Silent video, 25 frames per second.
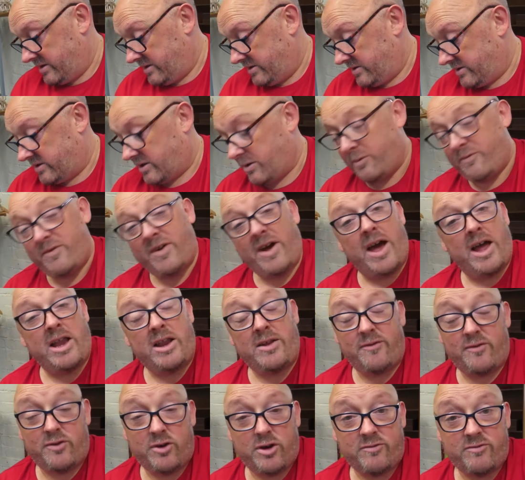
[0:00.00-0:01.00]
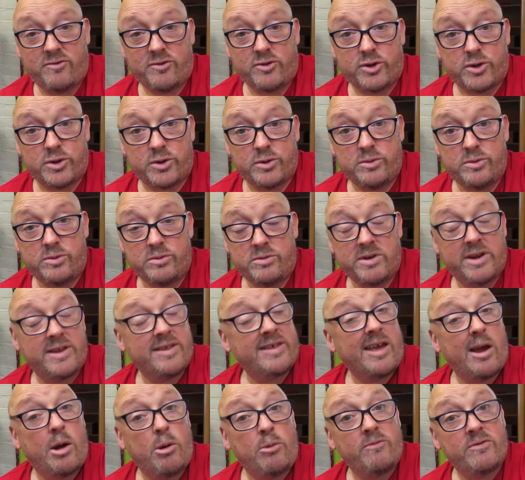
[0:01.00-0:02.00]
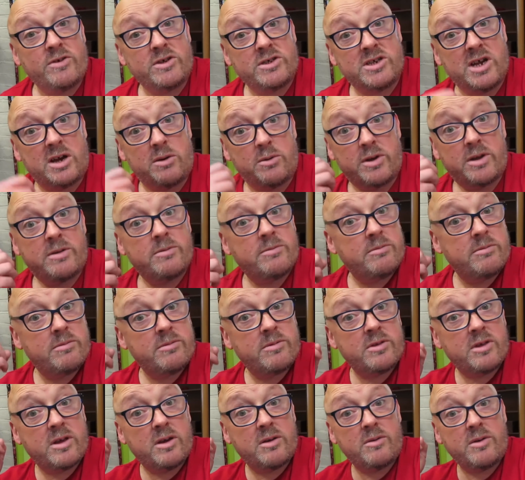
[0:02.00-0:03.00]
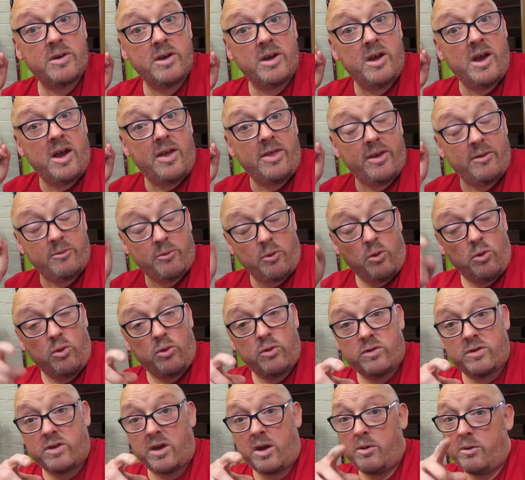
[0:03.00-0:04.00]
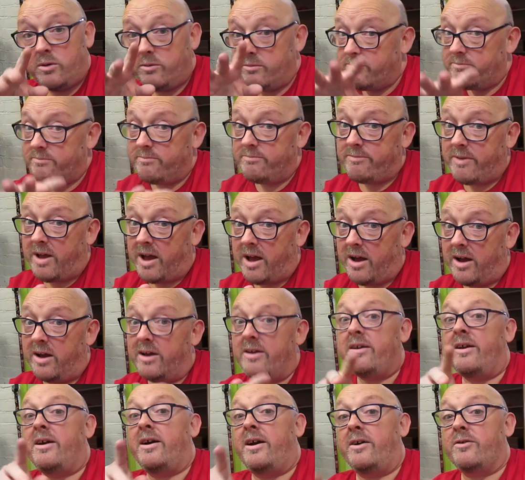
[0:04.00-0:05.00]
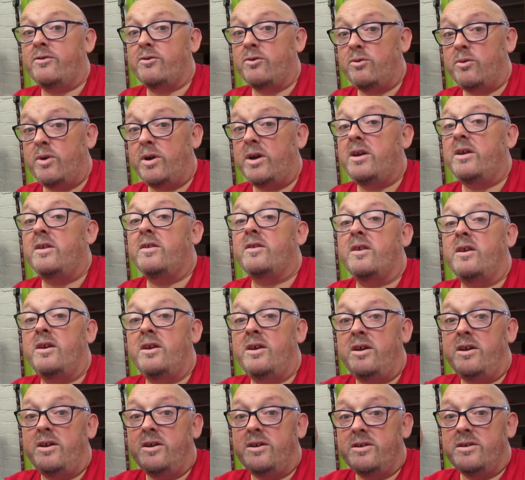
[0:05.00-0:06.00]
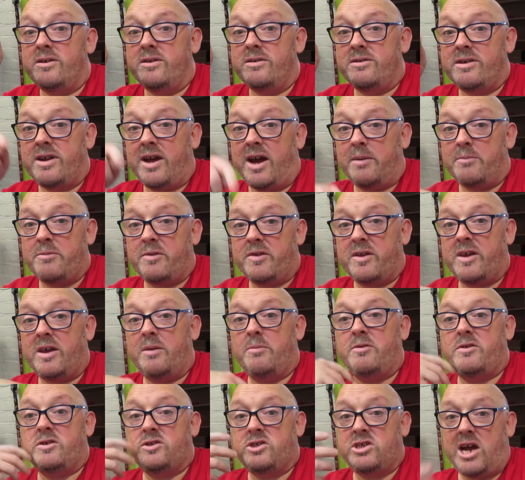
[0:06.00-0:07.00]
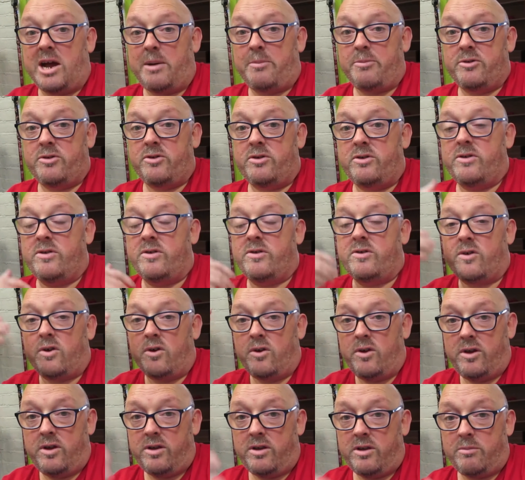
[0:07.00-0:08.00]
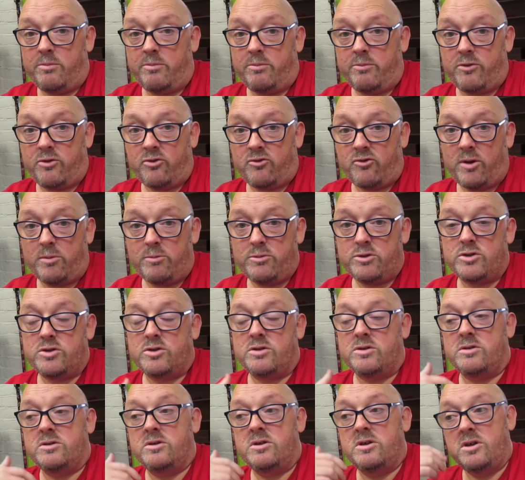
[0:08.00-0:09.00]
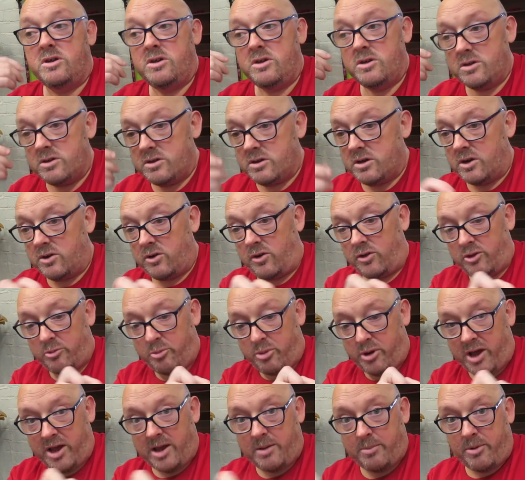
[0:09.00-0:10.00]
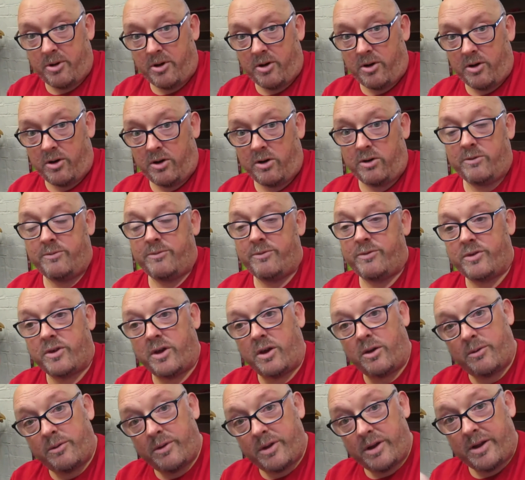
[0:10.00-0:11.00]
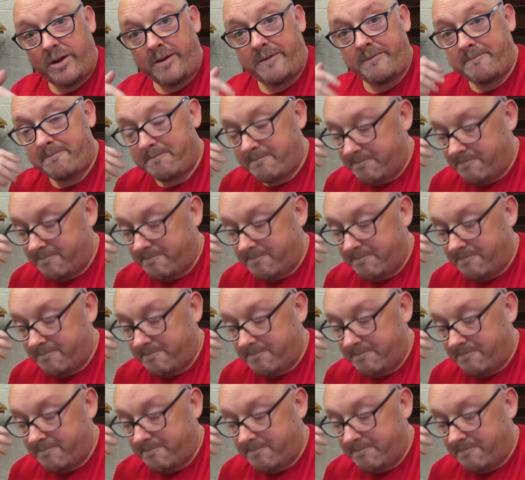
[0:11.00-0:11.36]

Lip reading: So without any further ado, let's get on with it, shall we? So, there also are, as always, time skips chapters in the description and on the play bar, so, you know,